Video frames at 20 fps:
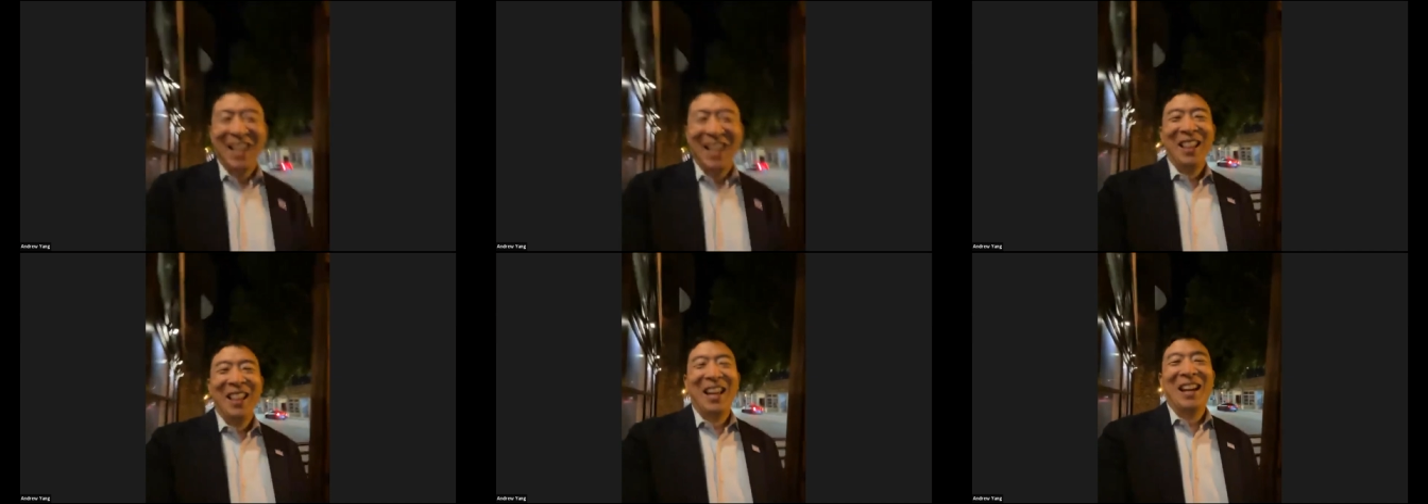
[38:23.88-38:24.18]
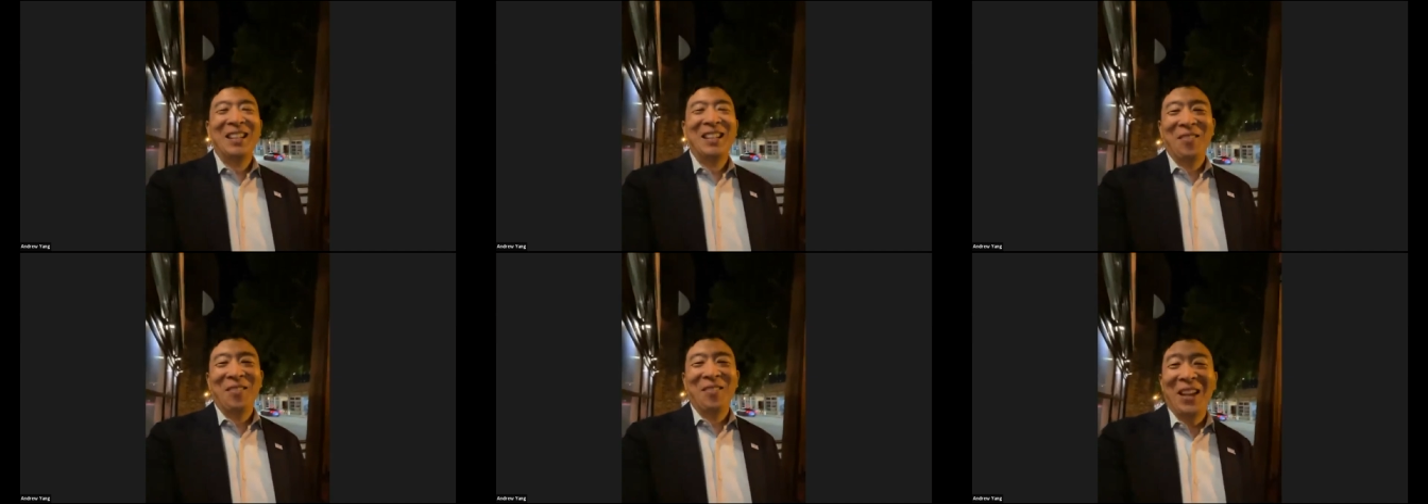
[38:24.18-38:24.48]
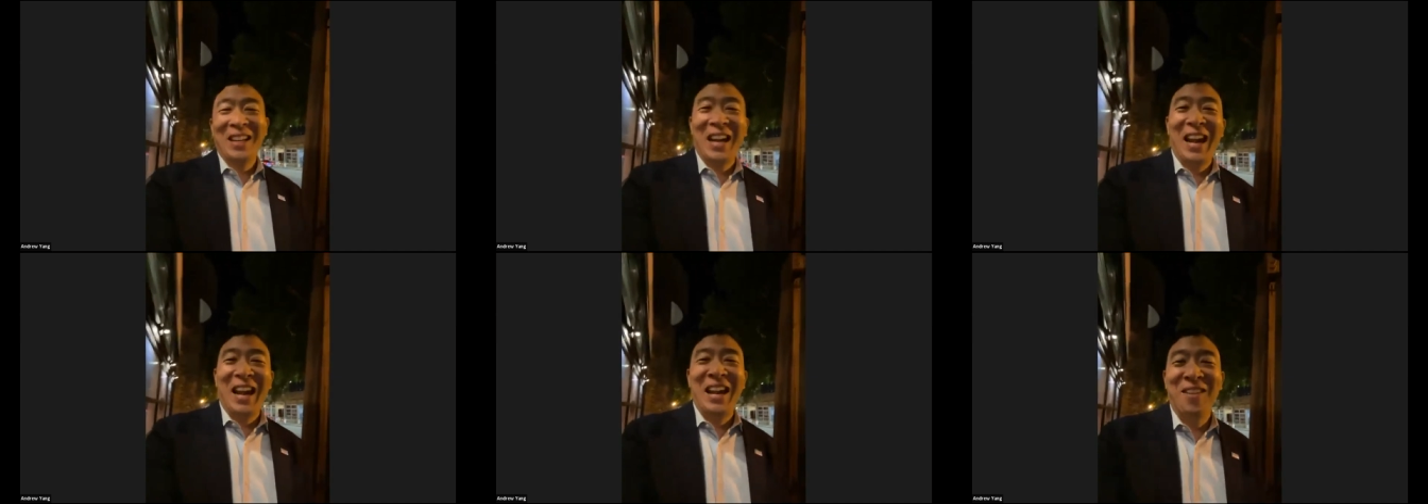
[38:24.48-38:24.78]
There's some
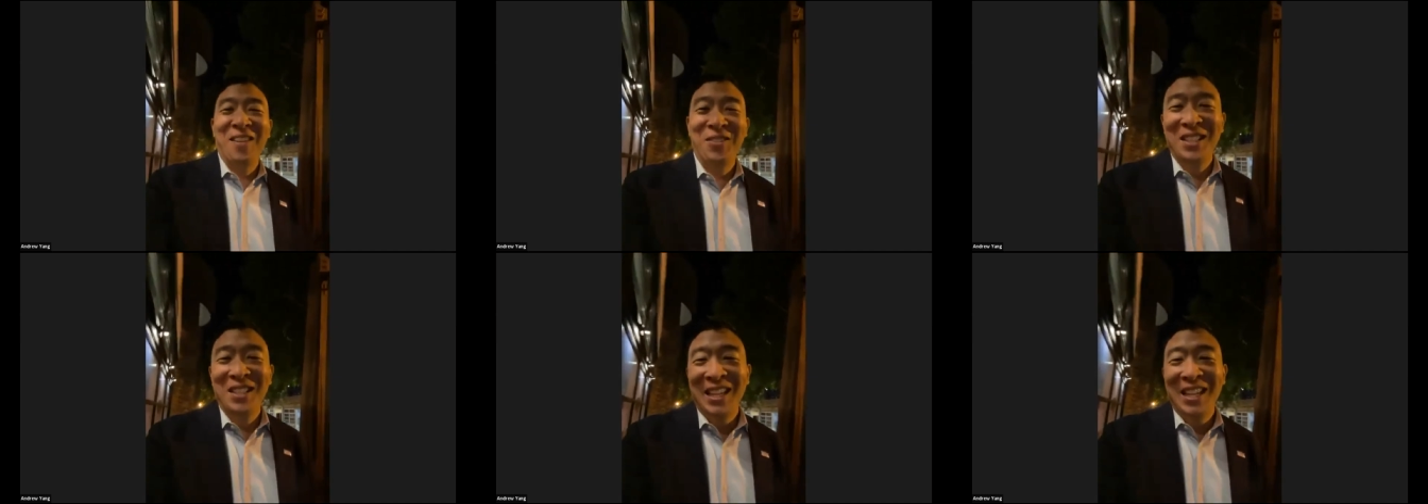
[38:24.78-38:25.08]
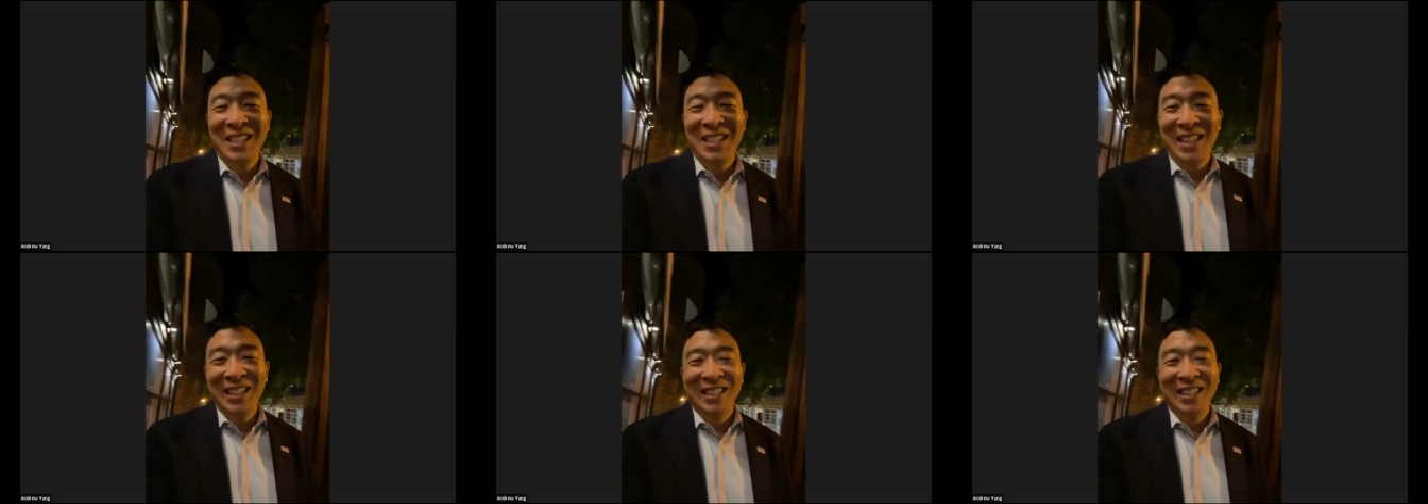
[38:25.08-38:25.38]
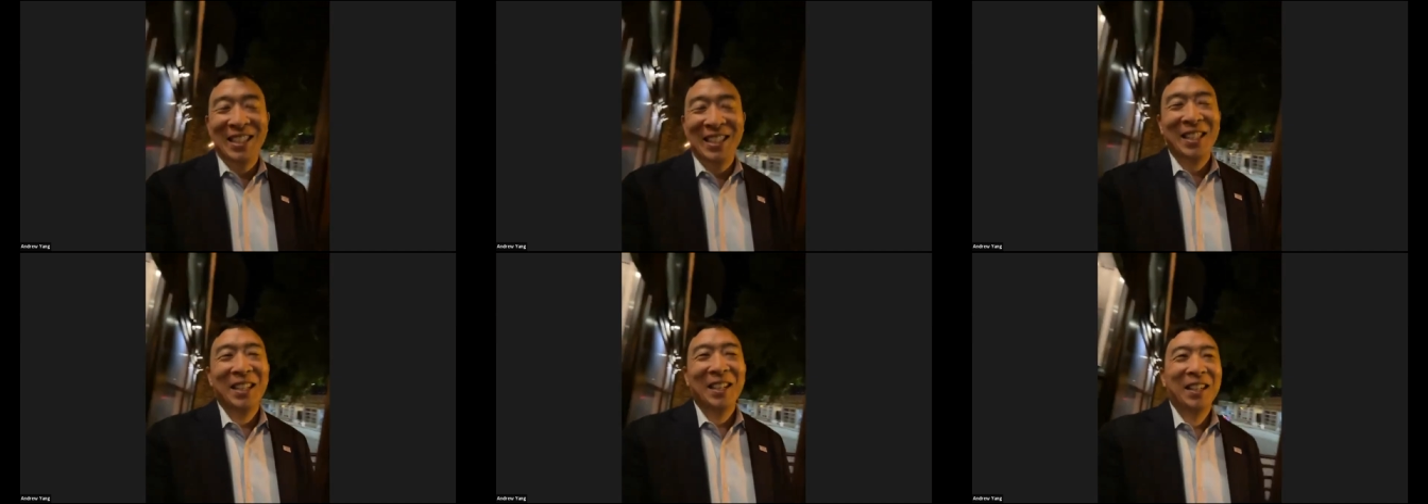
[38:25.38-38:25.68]
like data
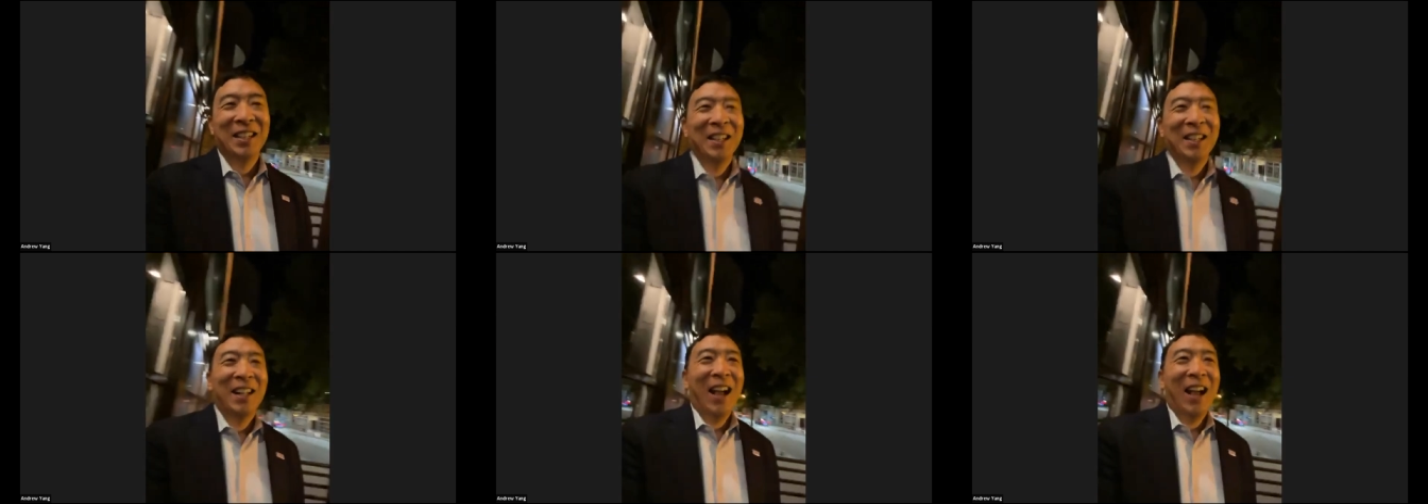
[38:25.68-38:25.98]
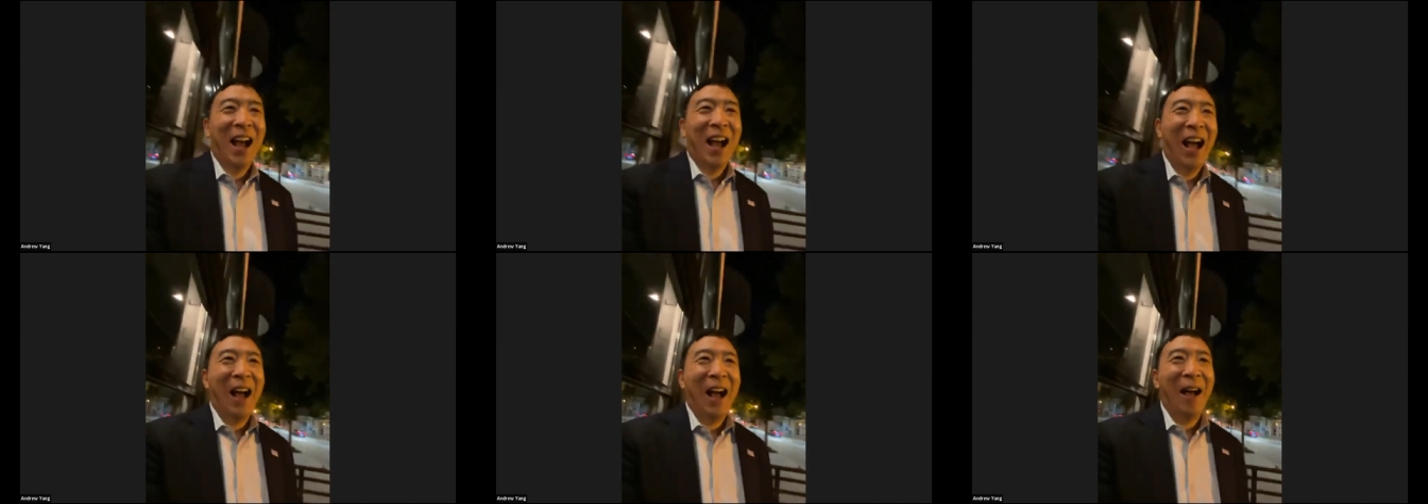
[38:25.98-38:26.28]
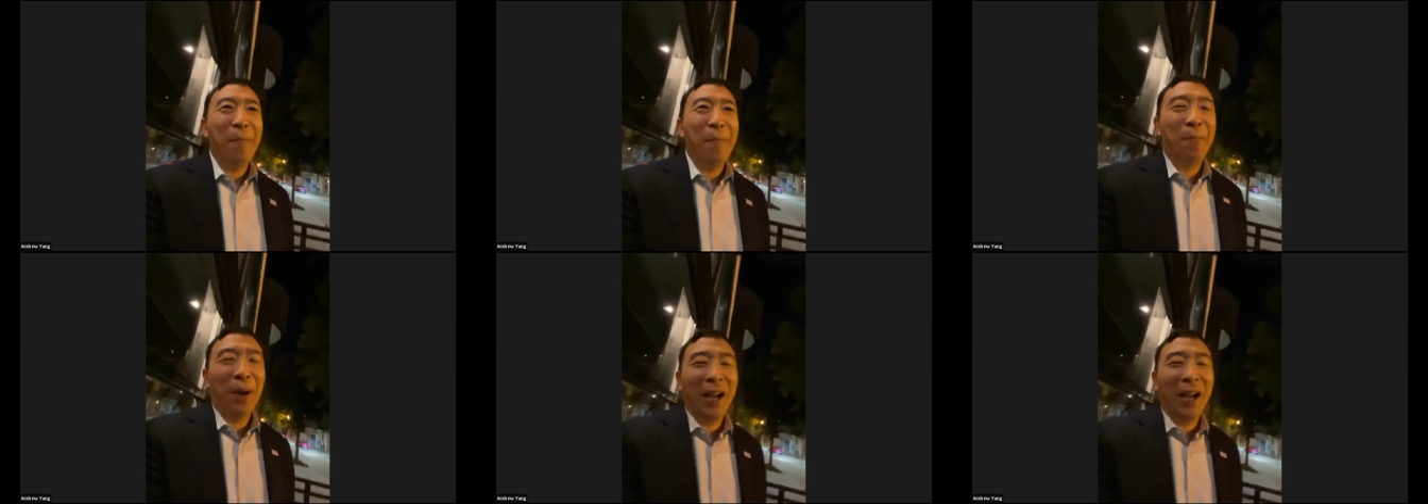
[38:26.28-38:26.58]
resistance,
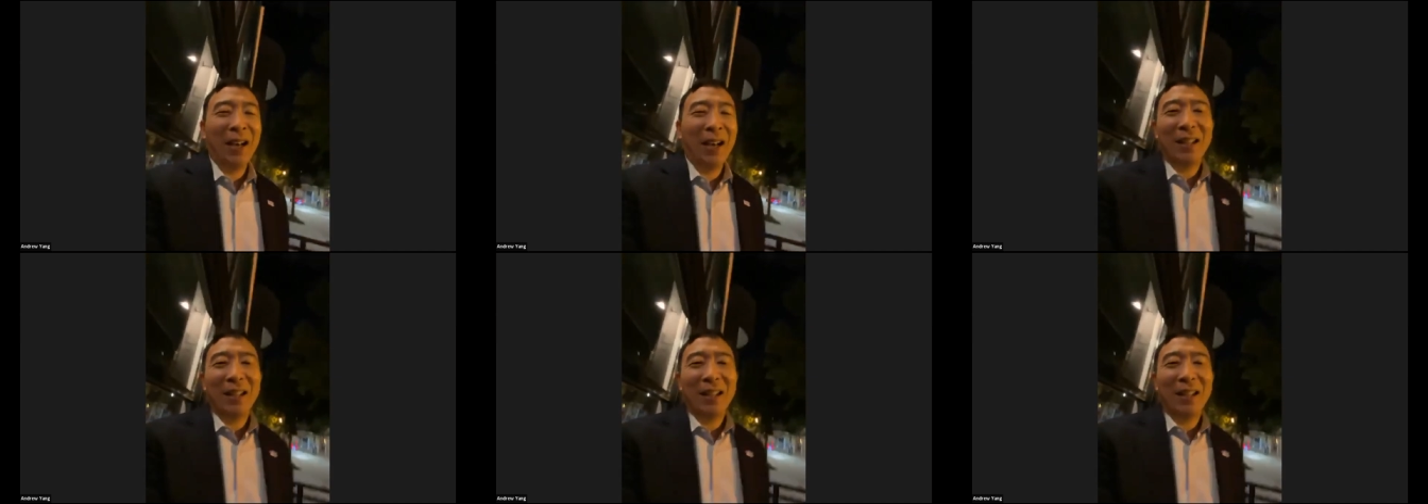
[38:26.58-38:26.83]
but